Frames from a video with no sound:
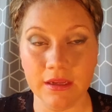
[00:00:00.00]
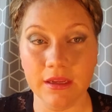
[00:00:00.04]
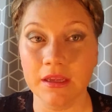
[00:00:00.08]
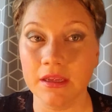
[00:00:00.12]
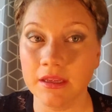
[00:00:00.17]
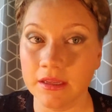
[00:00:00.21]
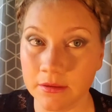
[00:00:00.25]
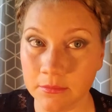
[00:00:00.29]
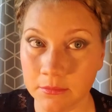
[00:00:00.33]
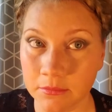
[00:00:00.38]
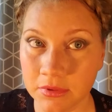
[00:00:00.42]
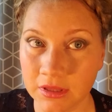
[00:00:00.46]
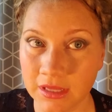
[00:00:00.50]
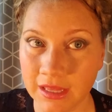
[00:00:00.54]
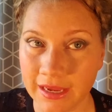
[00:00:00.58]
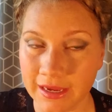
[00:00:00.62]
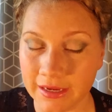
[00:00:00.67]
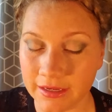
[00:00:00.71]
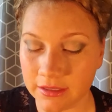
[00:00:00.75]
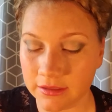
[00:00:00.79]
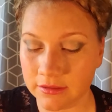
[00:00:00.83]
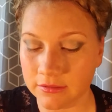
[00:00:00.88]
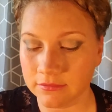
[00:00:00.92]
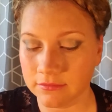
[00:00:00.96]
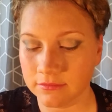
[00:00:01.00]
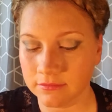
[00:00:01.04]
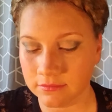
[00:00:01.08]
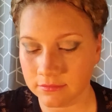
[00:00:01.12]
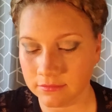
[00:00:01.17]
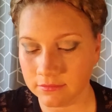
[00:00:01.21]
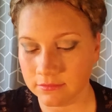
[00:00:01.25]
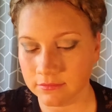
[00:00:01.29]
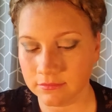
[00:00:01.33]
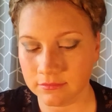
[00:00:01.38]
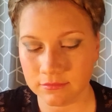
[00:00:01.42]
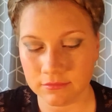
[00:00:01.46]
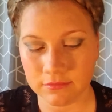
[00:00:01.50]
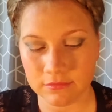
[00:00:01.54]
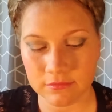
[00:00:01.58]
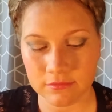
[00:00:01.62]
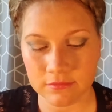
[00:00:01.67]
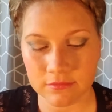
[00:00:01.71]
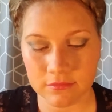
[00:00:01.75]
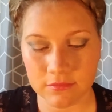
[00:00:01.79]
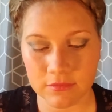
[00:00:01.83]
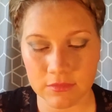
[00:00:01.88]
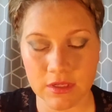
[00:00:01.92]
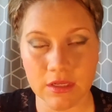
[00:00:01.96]
in black.
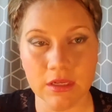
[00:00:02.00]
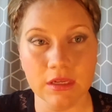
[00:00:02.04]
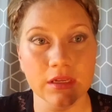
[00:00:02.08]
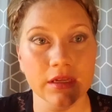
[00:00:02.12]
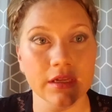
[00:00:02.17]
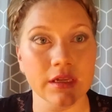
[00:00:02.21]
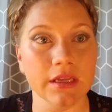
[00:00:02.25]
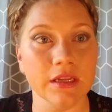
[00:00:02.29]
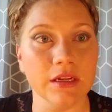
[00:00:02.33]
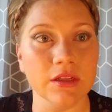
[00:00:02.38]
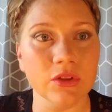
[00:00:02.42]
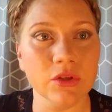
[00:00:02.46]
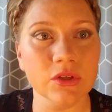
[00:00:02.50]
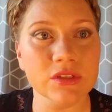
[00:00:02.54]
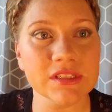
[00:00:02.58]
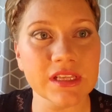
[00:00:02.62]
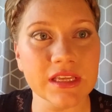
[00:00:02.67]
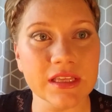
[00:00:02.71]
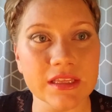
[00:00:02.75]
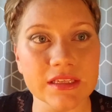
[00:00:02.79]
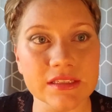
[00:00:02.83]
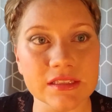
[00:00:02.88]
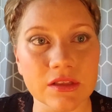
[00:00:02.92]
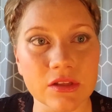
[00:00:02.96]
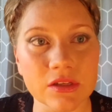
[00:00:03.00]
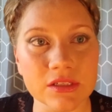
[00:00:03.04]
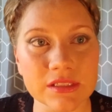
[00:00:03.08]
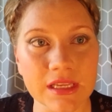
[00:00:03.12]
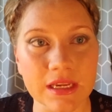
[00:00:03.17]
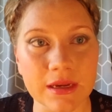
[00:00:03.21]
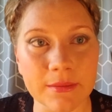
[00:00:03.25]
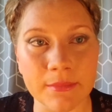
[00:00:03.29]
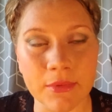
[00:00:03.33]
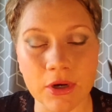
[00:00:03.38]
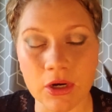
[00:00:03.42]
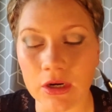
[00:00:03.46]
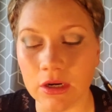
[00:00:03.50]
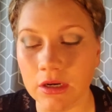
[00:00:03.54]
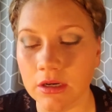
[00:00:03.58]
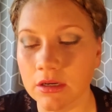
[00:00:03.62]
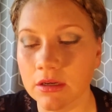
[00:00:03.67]
And it looks like this. It looks like a marker.